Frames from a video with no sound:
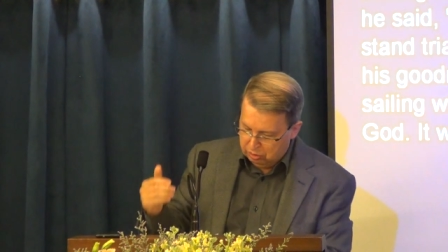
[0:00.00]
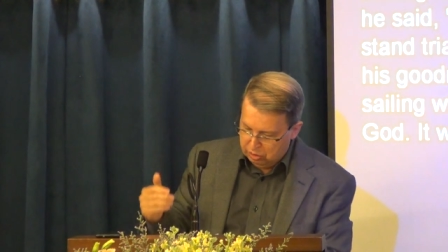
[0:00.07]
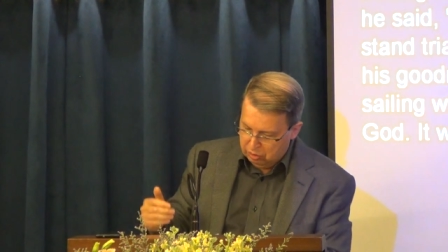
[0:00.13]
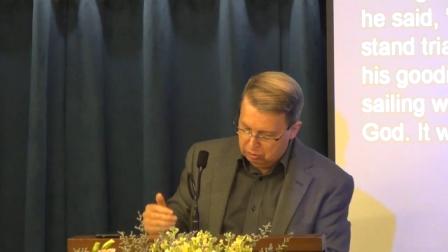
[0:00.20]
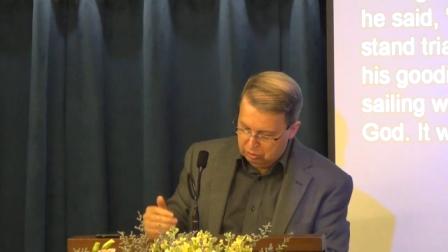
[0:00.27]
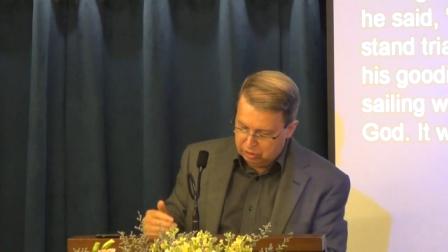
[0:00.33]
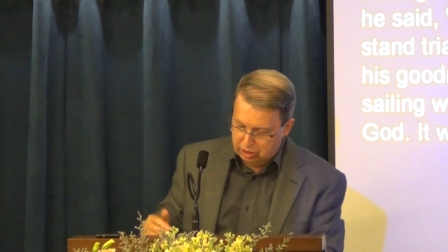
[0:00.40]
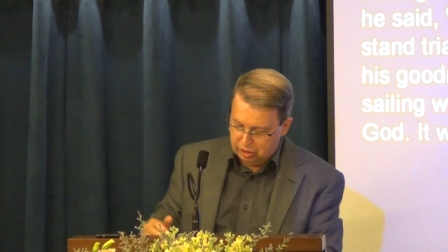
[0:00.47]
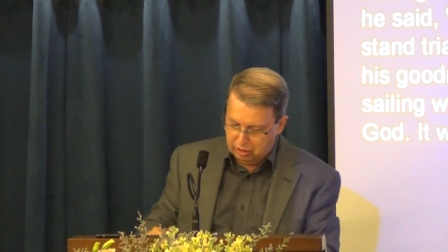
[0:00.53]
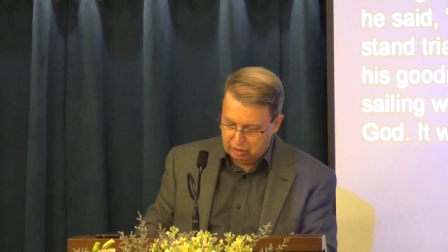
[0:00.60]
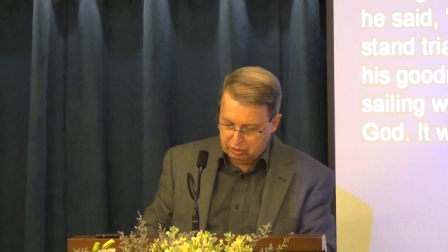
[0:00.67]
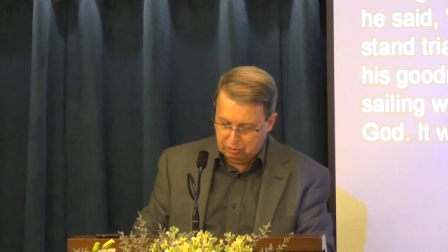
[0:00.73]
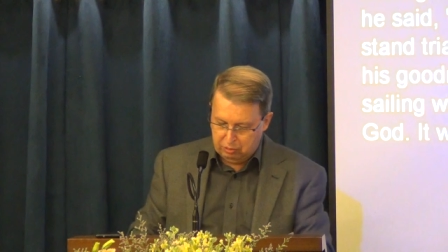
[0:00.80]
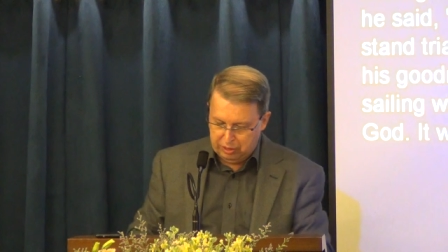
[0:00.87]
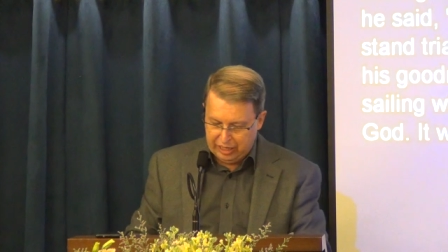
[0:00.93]
to use
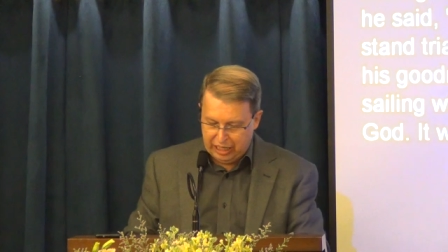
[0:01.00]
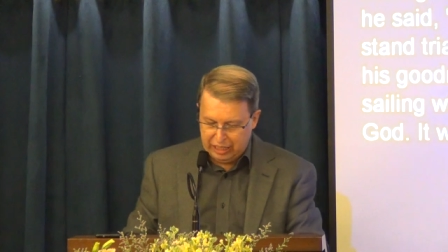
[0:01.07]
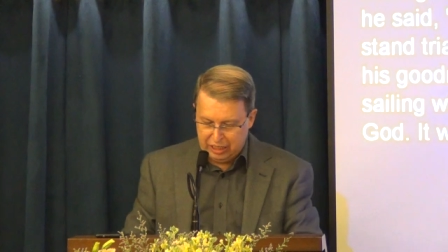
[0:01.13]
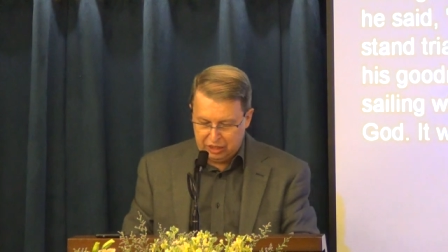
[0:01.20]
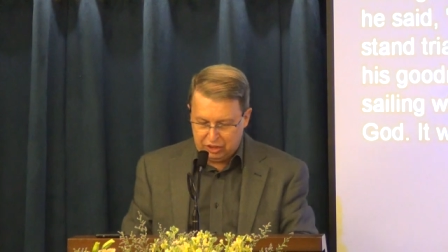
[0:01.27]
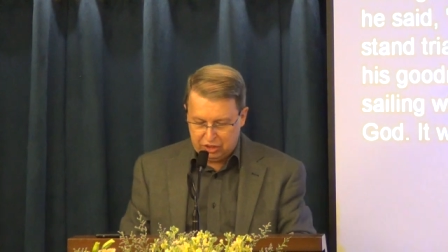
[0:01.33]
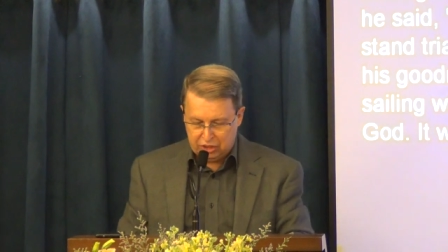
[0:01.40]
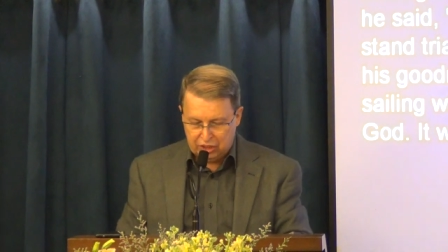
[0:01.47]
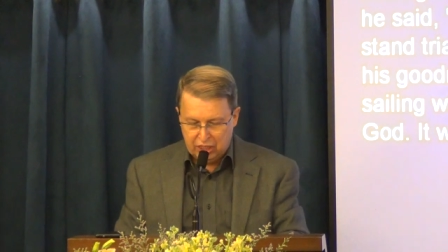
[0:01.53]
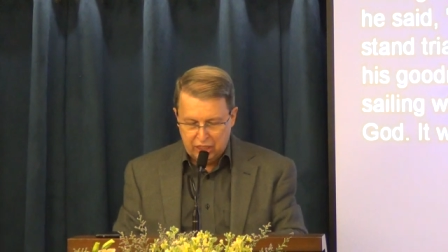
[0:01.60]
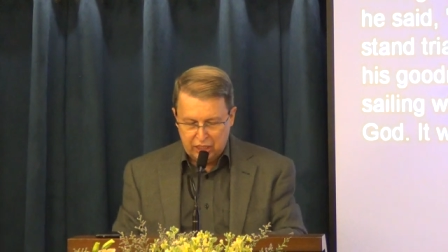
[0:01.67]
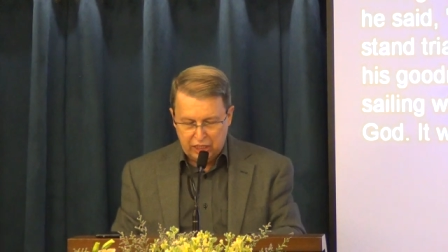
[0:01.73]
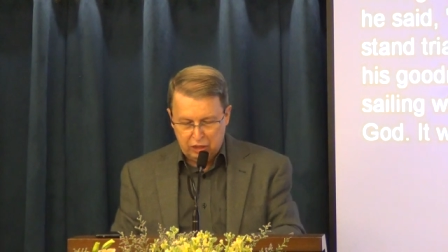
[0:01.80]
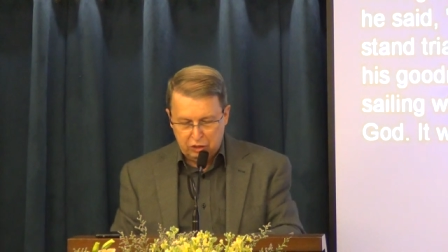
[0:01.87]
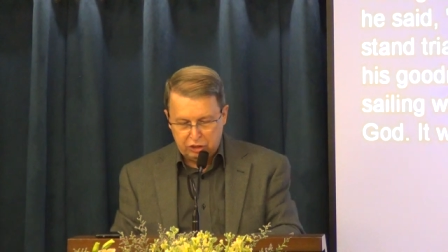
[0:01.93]
Renaline's
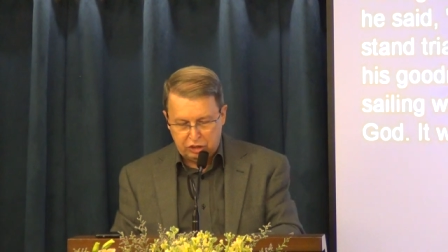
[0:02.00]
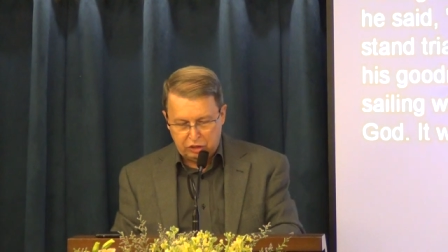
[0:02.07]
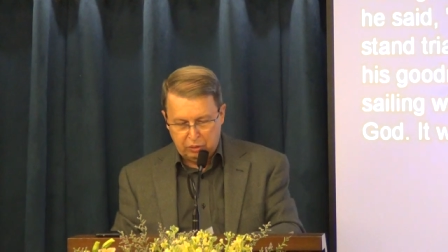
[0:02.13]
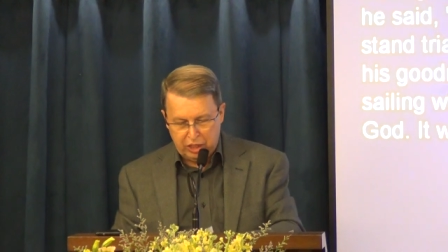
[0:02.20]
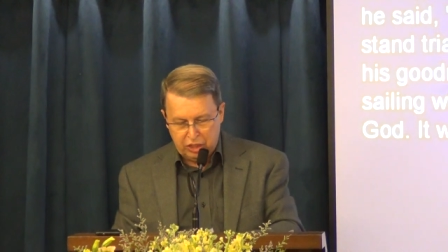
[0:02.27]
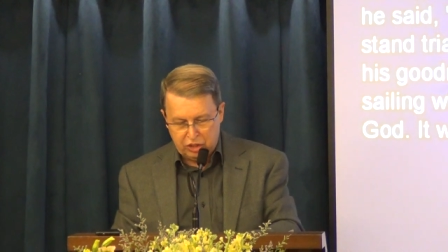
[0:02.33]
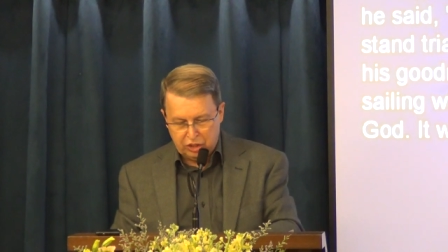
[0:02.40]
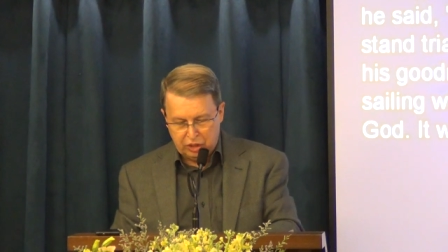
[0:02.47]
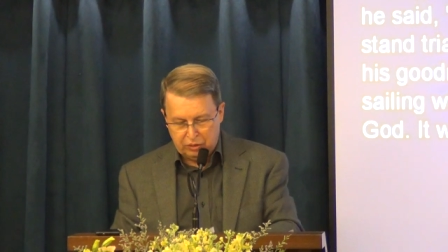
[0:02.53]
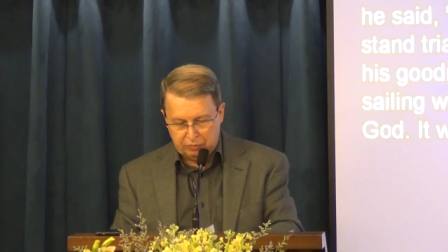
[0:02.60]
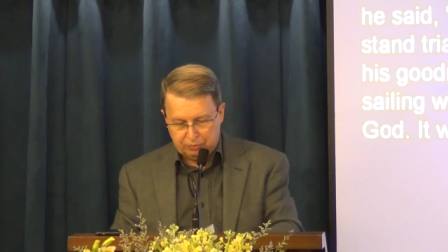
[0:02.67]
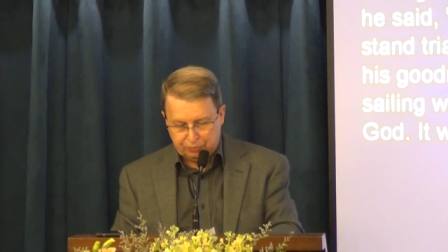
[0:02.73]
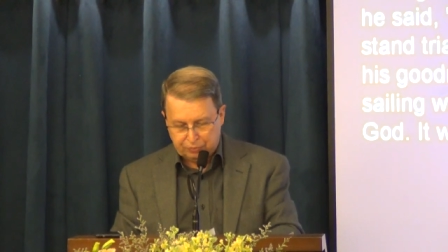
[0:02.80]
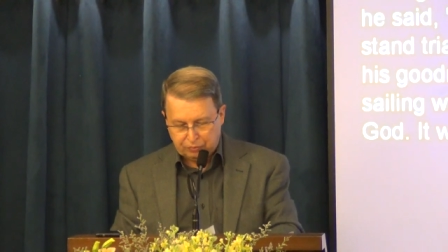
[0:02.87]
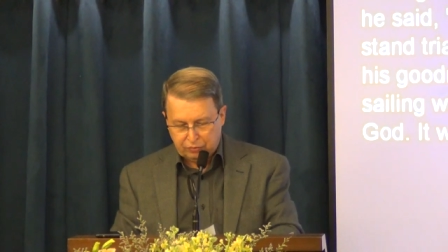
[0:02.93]
illustration,